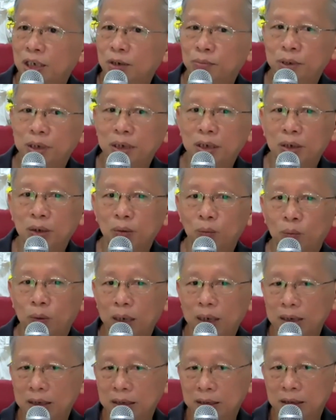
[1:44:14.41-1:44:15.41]
Because
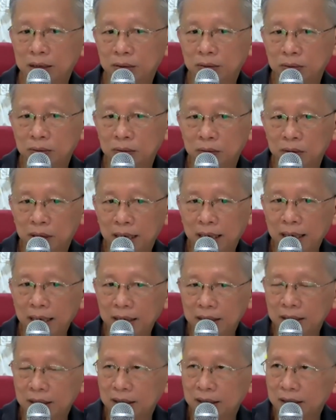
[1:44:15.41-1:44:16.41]
once you let it